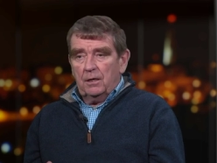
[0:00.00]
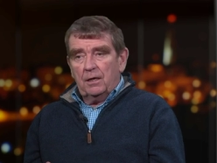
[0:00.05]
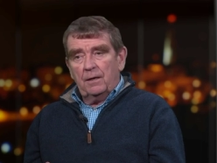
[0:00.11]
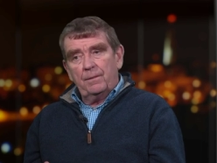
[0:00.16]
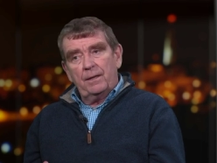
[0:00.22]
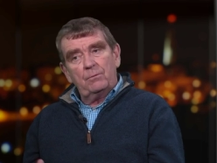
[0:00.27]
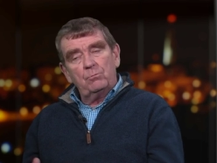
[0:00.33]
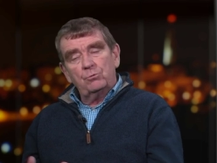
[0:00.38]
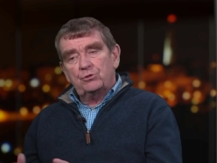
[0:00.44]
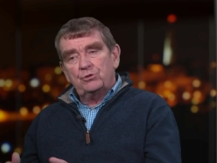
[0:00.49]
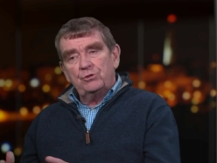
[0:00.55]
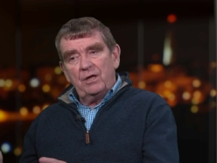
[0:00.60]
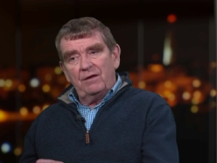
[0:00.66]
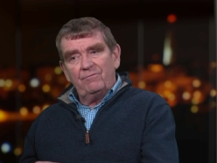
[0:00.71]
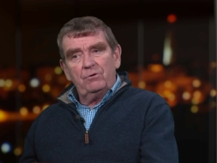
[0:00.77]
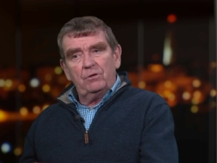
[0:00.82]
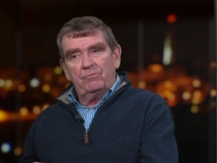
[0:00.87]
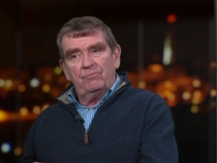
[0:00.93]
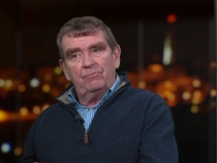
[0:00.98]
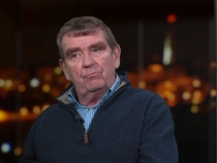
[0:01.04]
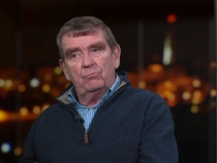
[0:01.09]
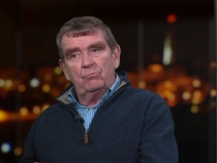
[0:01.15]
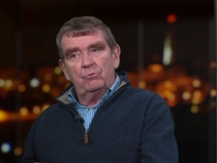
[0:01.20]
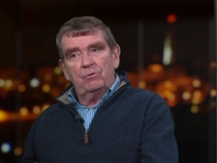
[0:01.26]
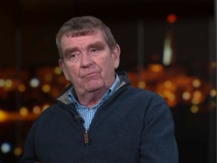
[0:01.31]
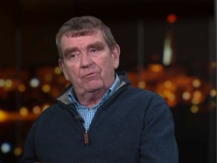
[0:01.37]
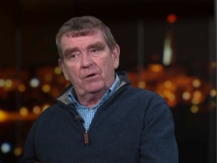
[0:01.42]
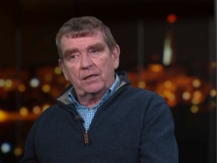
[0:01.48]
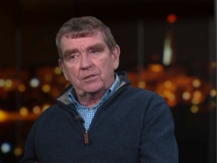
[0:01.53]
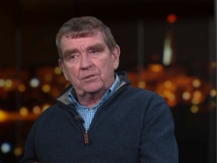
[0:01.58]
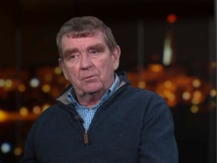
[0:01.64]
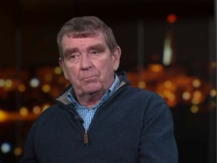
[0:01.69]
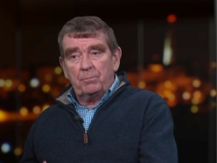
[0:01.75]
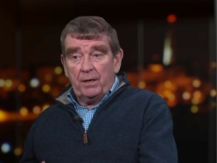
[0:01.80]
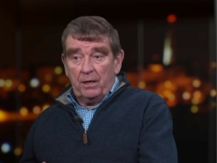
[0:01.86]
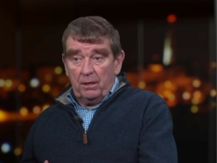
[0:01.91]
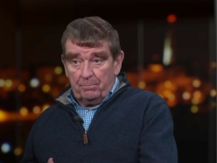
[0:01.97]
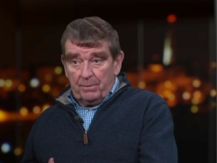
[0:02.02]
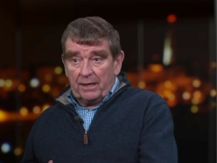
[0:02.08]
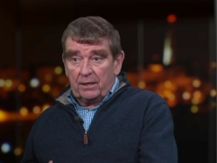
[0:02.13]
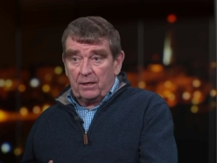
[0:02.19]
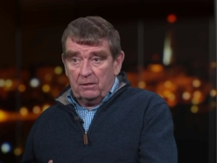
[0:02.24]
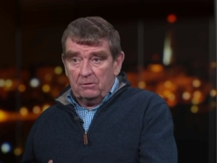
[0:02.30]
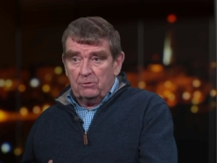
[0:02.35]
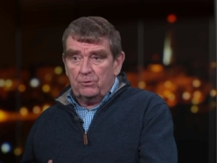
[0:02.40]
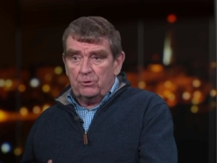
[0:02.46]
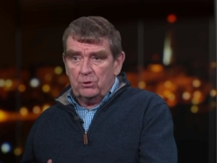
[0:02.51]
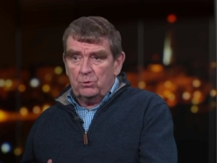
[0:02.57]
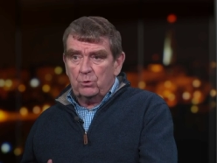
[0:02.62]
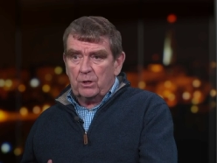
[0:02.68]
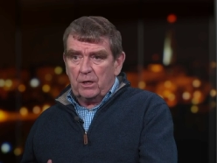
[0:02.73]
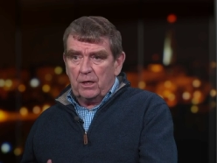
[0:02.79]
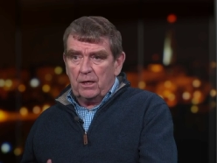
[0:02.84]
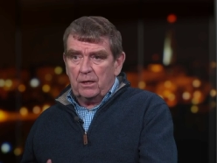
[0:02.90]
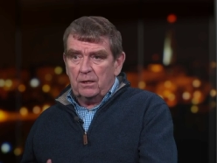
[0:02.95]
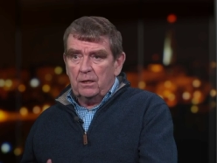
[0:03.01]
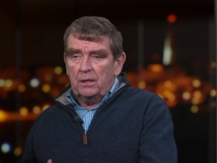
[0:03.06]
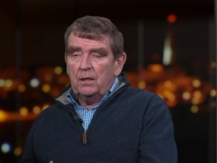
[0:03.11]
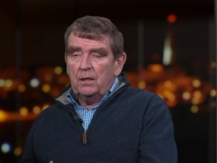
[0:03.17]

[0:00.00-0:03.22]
And that was never reflected back here in the UK.